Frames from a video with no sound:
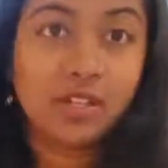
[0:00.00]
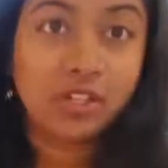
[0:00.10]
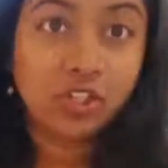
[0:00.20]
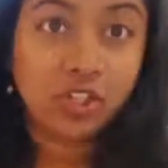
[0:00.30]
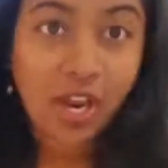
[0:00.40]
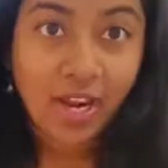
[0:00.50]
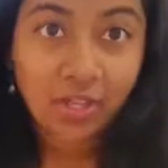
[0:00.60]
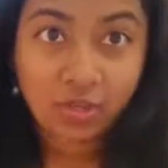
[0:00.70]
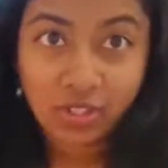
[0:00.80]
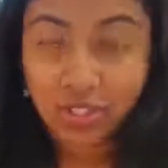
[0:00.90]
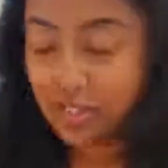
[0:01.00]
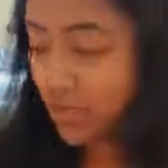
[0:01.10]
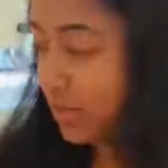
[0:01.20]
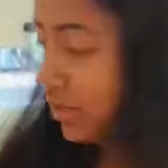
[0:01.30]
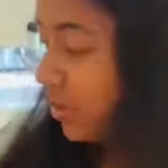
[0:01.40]
jaggery.
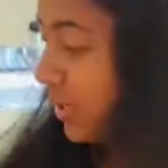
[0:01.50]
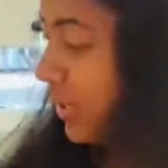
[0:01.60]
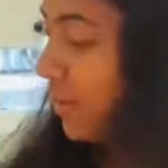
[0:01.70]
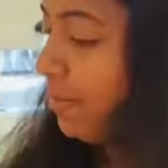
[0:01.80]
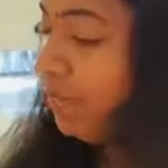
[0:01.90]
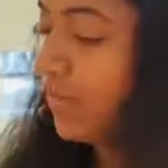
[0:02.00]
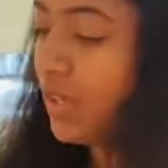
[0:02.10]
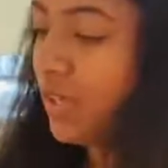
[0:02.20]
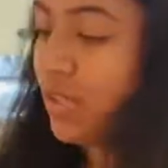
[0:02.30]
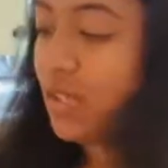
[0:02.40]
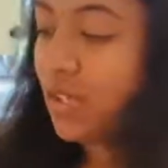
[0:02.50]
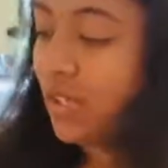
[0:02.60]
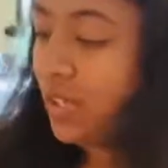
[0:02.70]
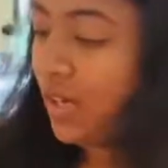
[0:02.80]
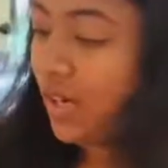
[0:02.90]
Okay.
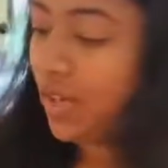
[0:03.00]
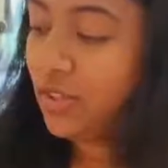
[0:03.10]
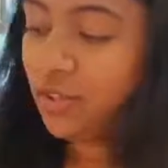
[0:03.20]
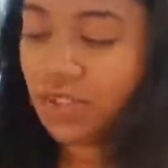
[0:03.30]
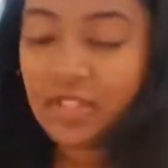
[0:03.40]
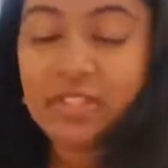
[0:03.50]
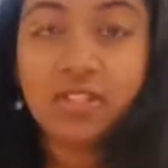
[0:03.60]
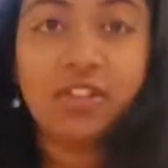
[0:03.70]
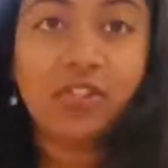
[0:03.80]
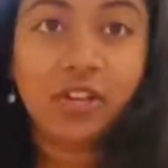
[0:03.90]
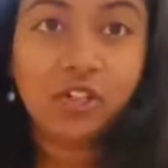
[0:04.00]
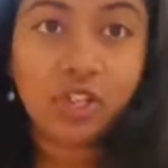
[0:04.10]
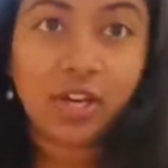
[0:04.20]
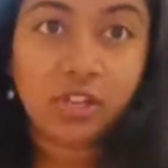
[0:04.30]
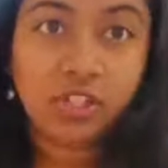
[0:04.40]
You can easily find
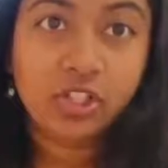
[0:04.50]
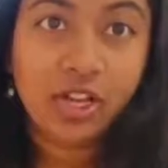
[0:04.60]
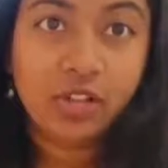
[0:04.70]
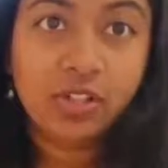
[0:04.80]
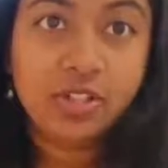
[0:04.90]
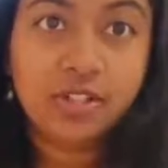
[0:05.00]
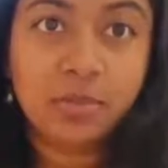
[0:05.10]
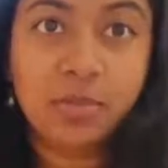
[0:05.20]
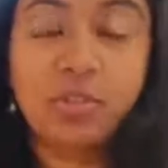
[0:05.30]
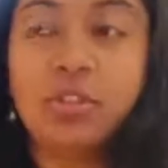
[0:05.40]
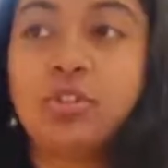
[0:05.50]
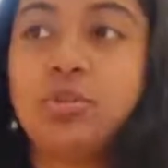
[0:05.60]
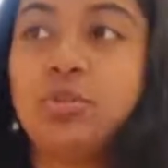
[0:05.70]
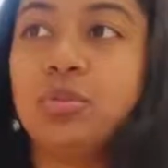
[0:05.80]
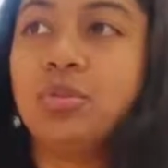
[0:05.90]
jaggery. Jaggery is similar
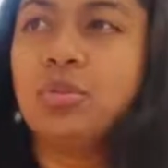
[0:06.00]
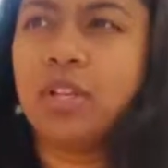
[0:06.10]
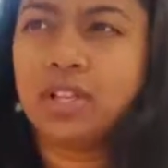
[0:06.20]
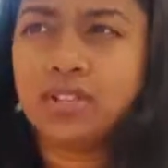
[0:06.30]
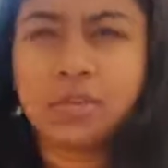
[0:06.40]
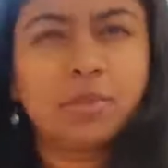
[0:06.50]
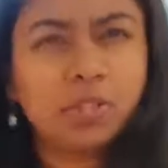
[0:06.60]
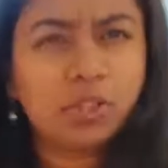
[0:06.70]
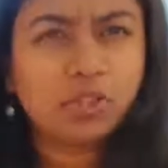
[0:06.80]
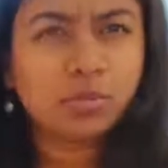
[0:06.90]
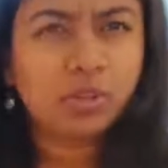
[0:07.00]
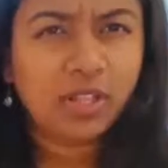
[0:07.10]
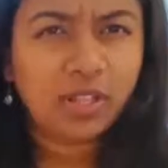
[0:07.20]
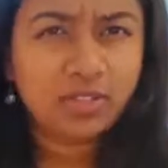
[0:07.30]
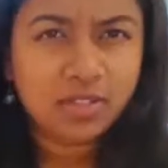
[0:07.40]
to
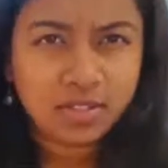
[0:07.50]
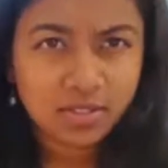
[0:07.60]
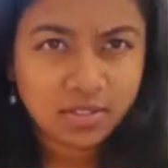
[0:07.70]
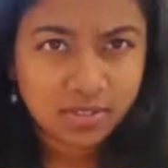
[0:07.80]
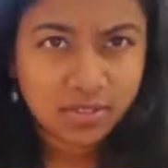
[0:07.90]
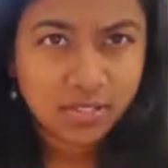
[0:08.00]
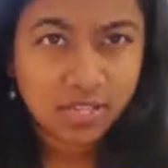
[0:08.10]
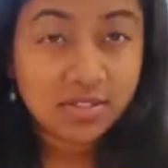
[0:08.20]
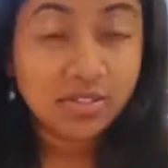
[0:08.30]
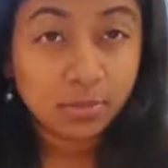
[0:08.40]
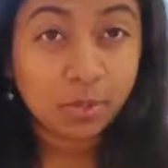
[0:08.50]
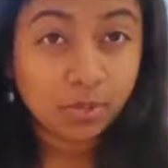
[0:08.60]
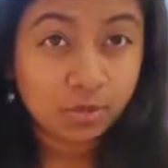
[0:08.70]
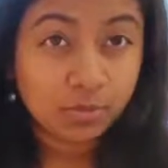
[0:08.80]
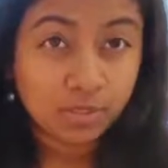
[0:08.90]
molasses. It has a taste
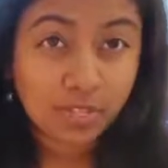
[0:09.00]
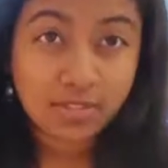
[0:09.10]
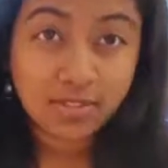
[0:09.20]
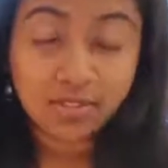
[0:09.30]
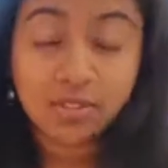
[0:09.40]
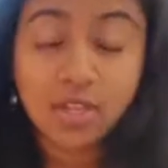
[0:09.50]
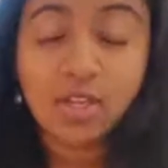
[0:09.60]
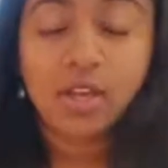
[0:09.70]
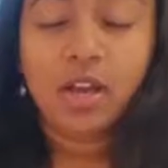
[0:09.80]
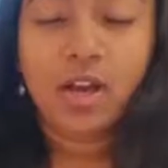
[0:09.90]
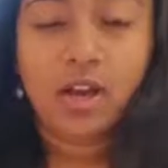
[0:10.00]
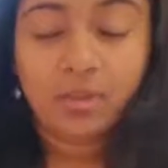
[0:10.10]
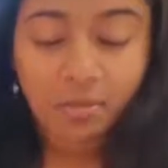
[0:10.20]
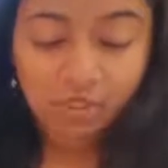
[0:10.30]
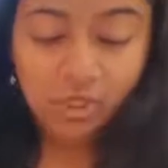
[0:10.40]
similar to molasses,
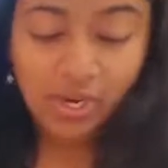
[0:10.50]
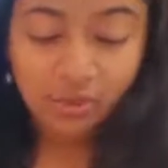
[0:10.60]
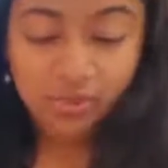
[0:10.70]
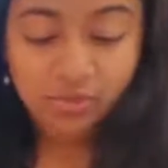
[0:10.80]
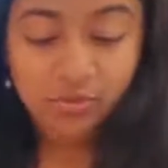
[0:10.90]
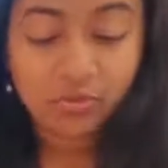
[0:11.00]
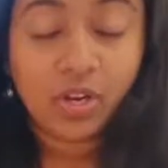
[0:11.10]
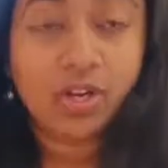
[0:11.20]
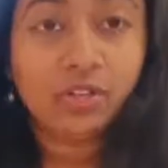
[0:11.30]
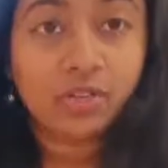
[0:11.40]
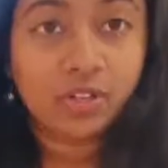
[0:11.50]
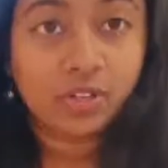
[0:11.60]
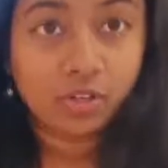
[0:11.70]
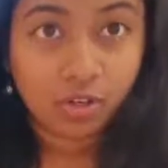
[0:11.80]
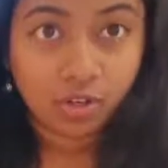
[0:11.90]
but jaggery is very, very
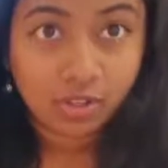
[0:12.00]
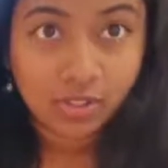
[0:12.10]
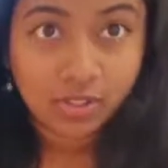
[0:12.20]
good